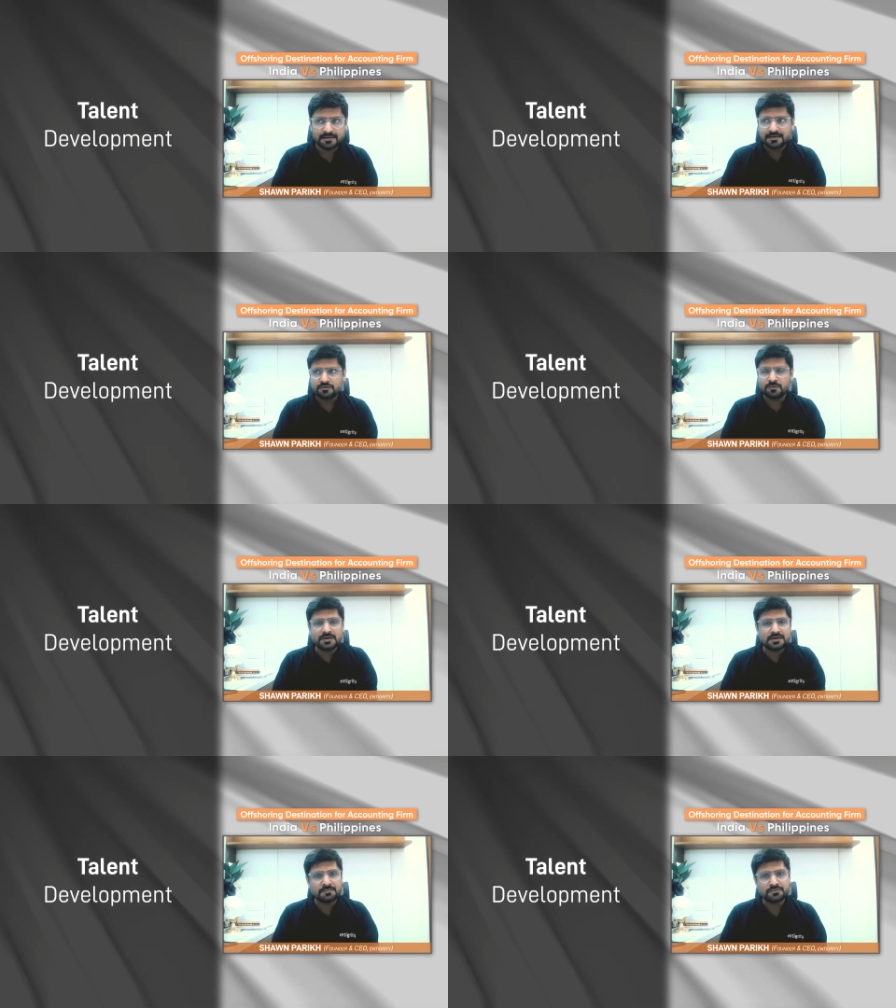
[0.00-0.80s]
So when
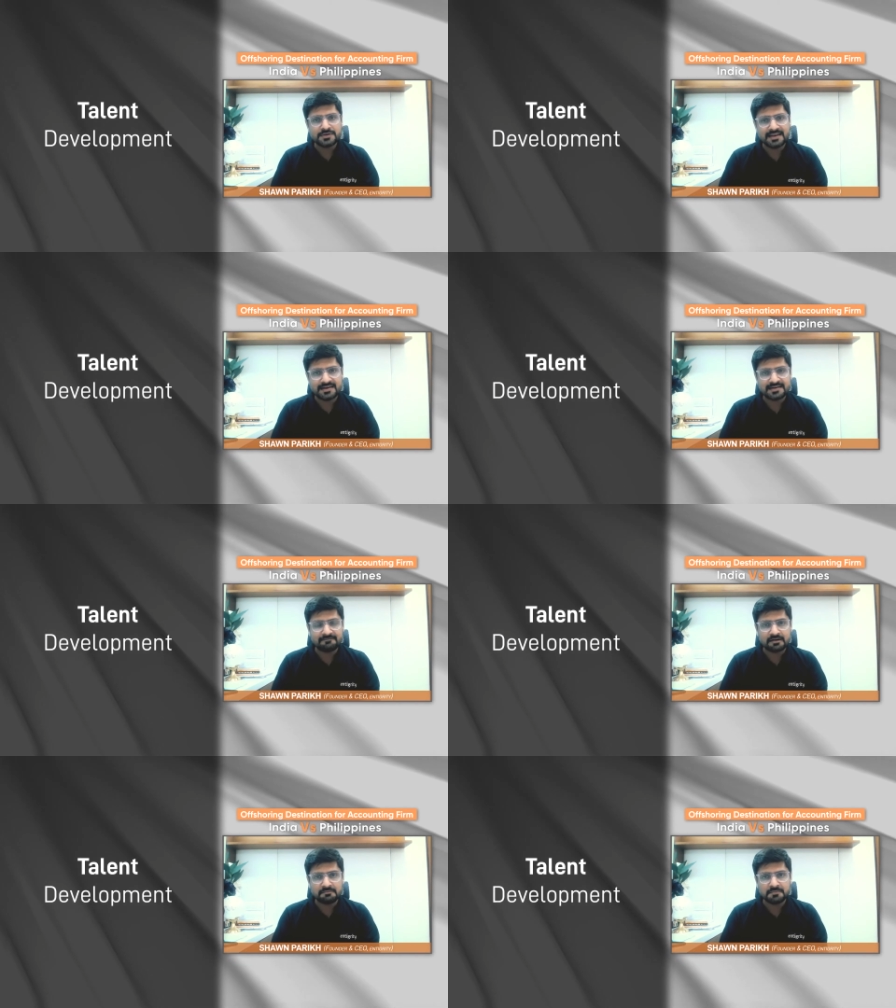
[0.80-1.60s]
it comes to talent
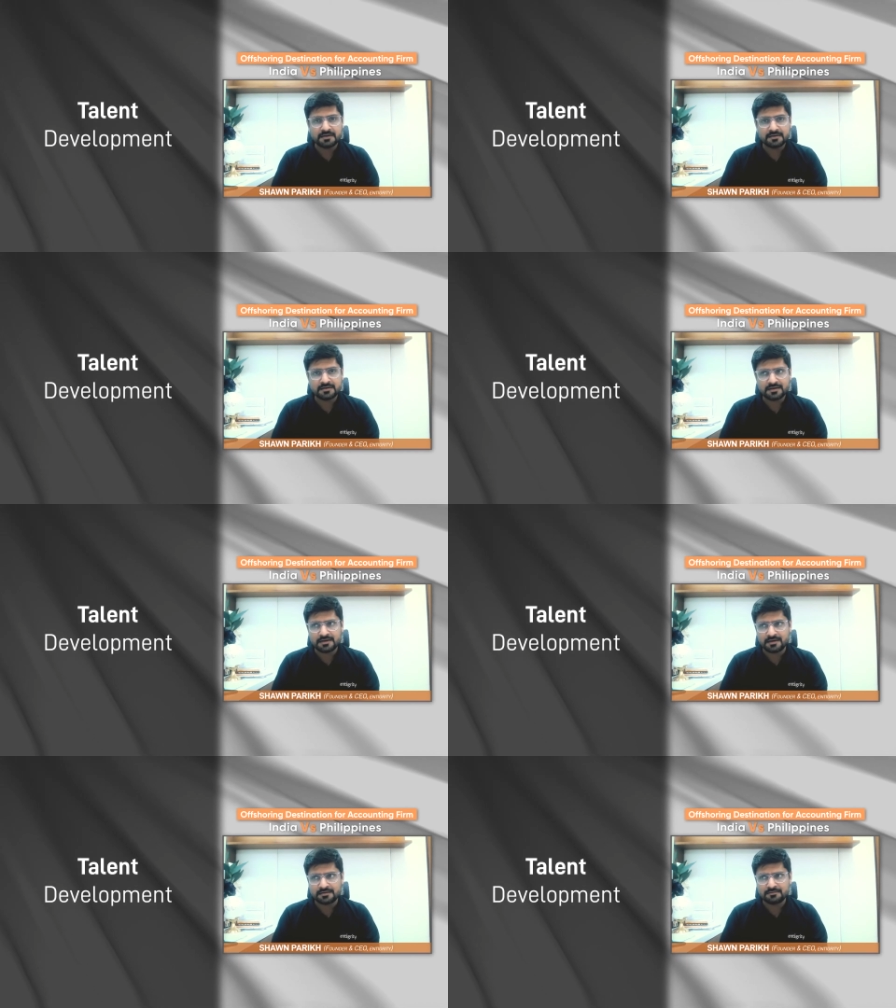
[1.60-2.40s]
development,
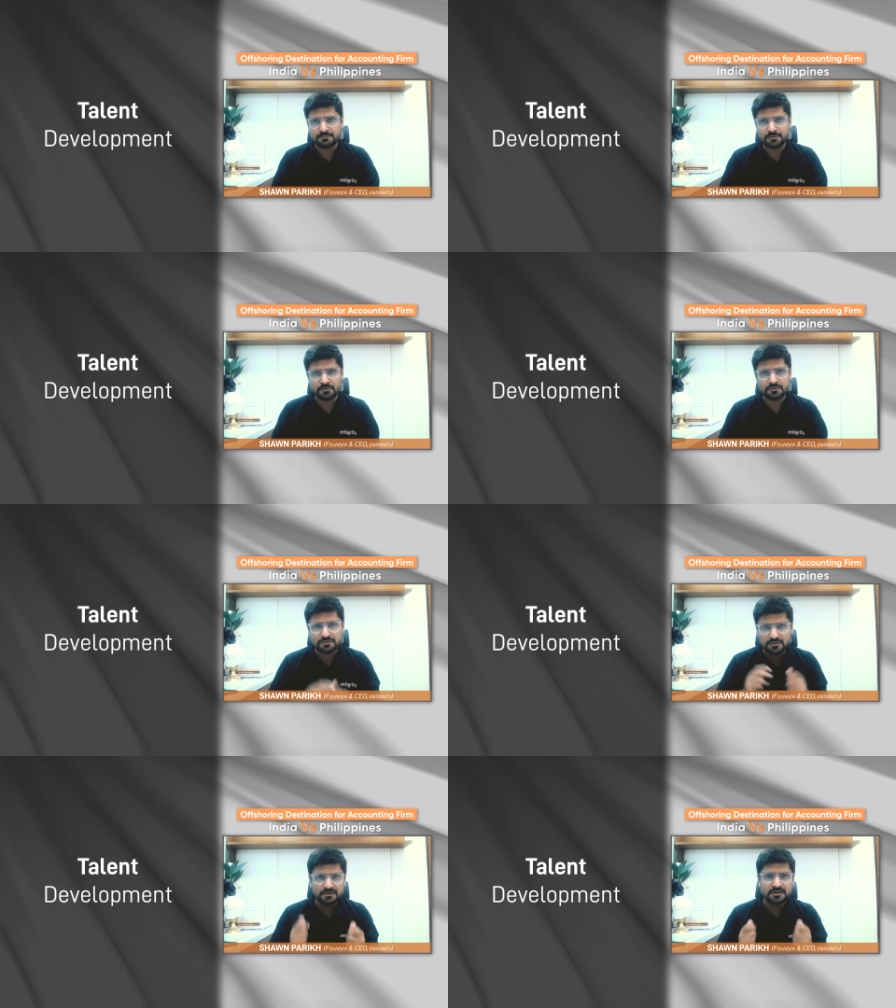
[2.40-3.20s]
it you know the,
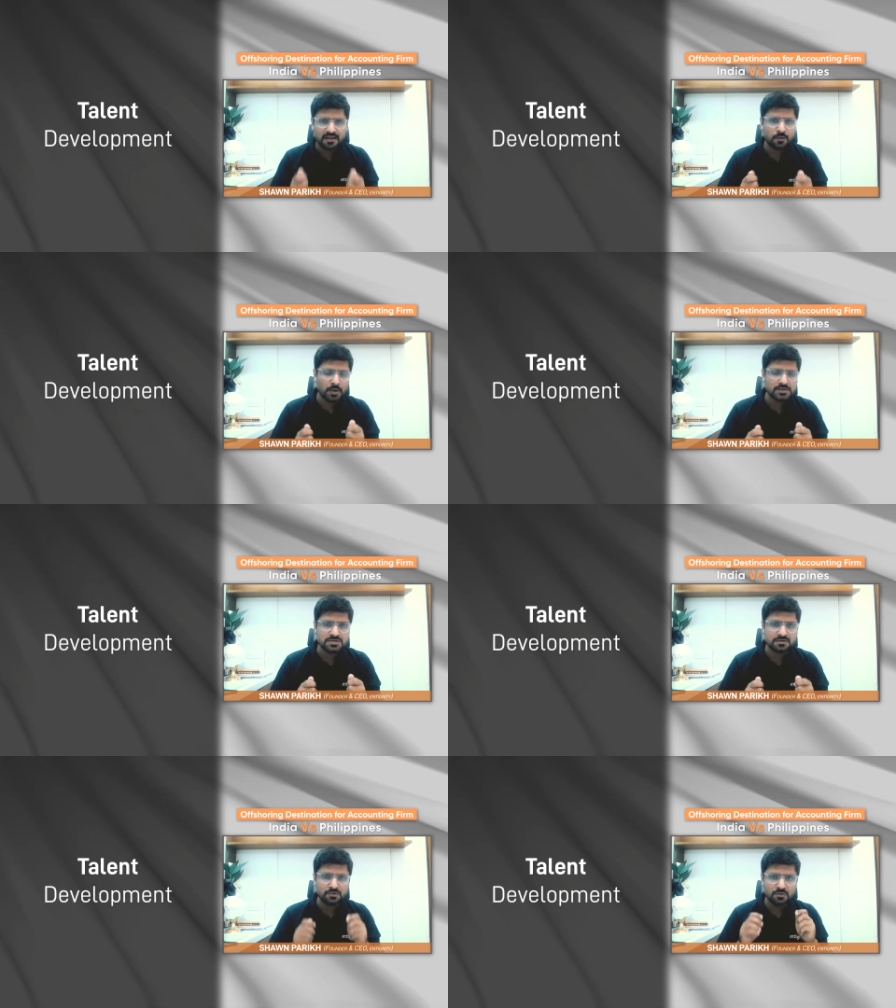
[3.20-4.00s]
the direct
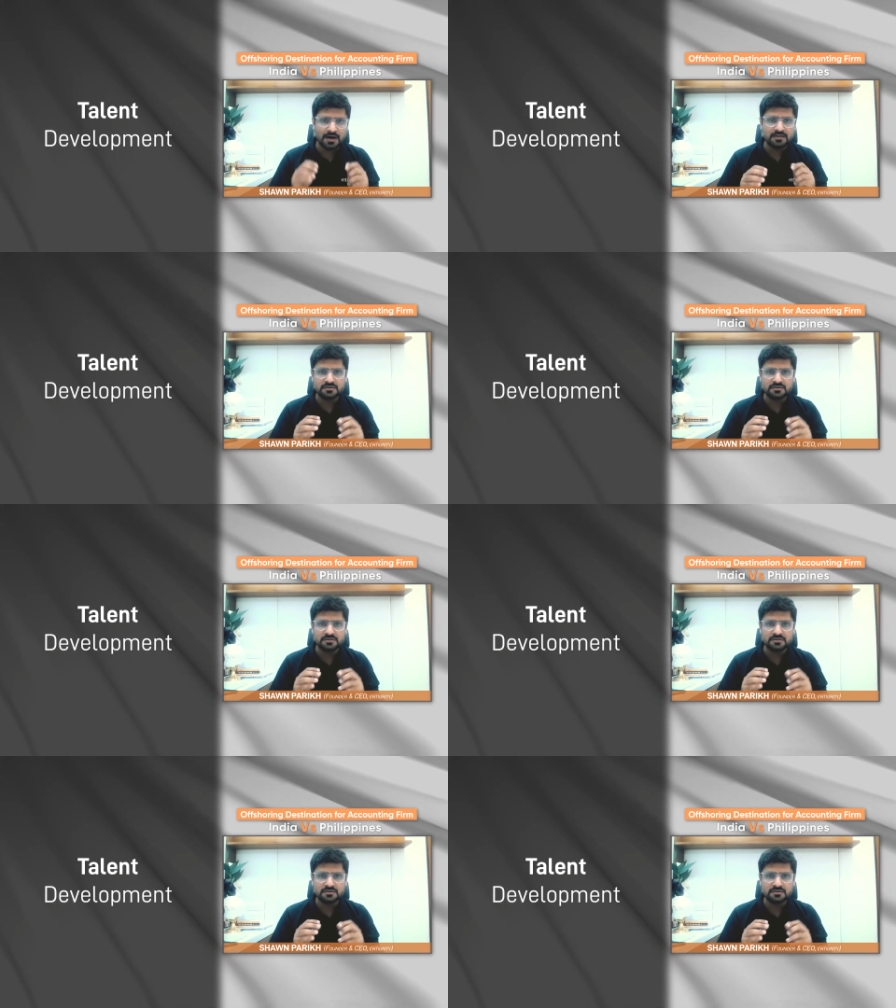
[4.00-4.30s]
question you ask